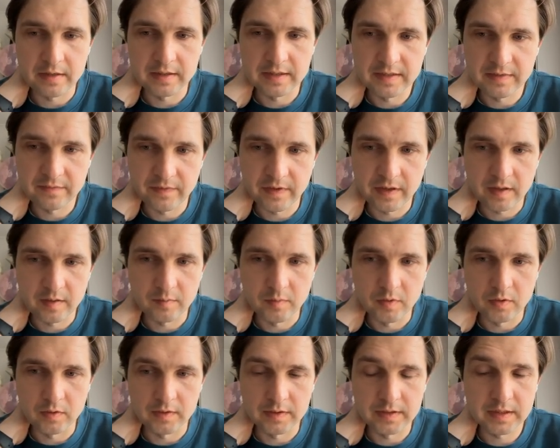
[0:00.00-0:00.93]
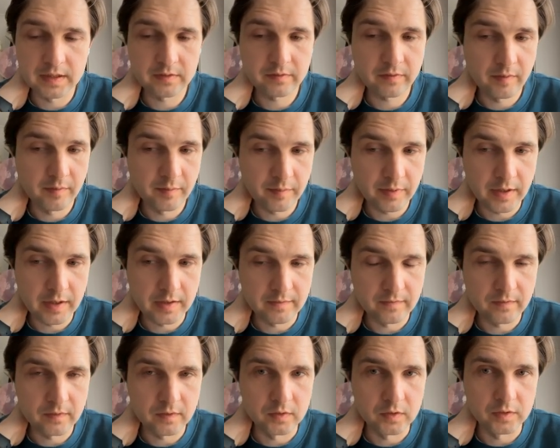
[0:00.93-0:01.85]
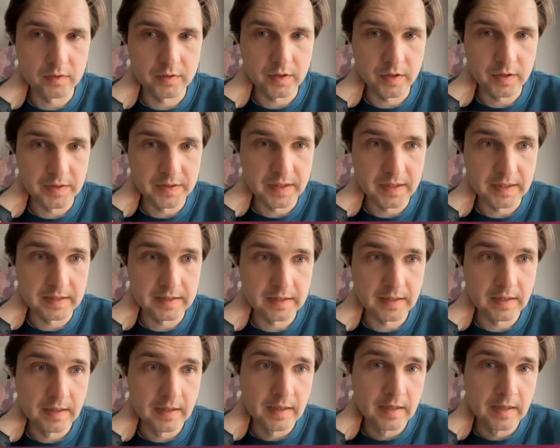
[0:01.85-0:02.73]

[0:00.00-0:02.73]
It's available. It's extremely powerful. Use it.